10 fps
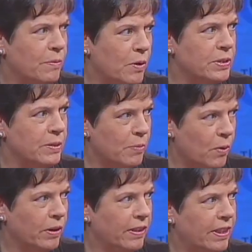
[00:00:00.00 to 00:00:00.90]
the most
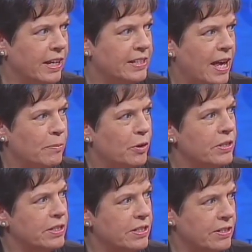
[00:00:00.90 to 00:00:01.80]
important things, Abner,
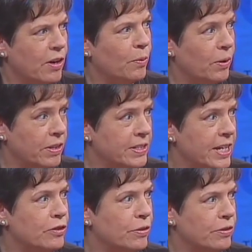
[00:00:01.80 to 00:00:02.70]
is to start where the
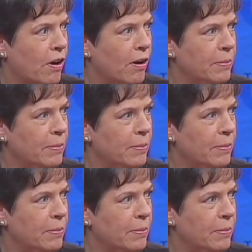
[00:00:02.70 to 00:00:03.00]
teachers are,